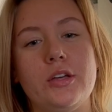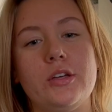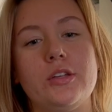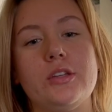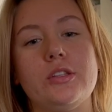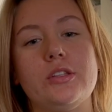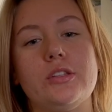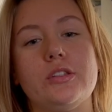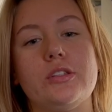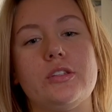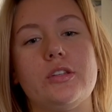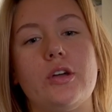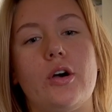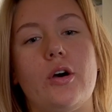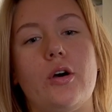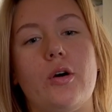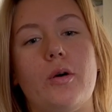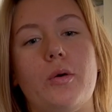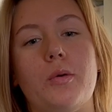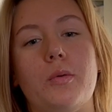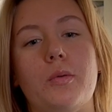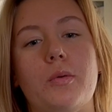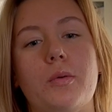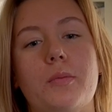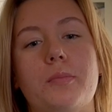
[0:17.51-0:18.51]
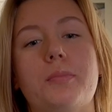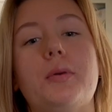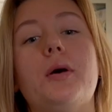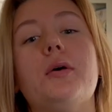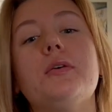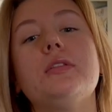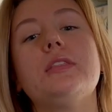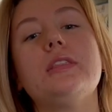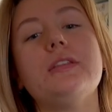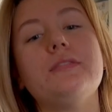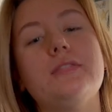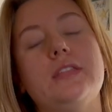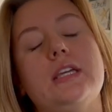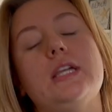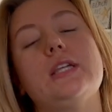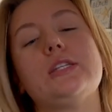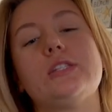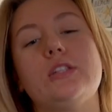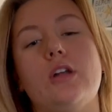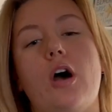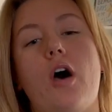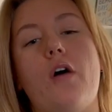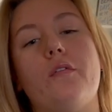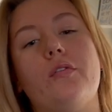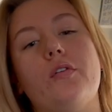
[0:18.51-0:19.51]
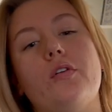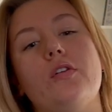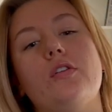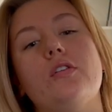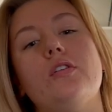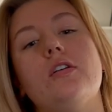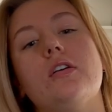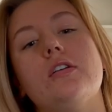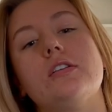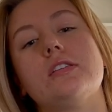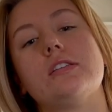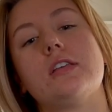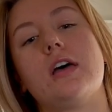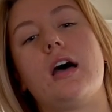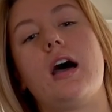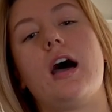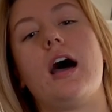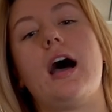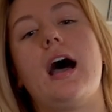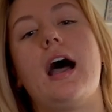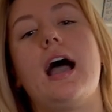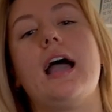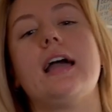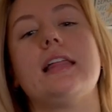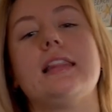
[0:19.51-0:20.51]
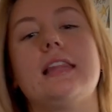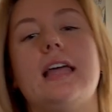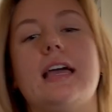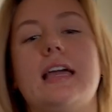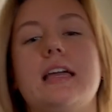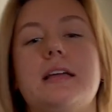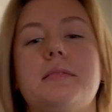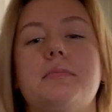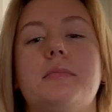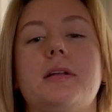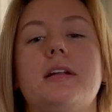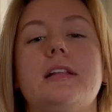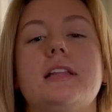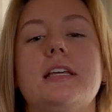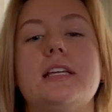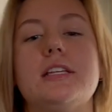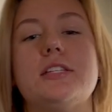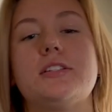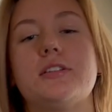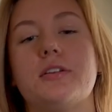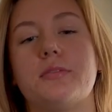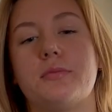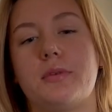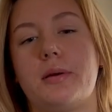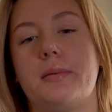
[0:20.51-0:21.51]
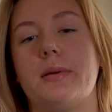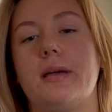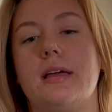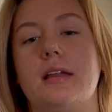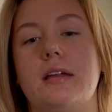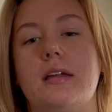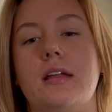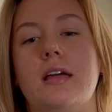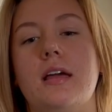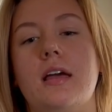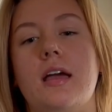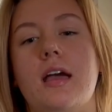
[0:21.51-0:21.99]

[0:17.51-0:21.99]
So both of these novels highlight Middle Eastern women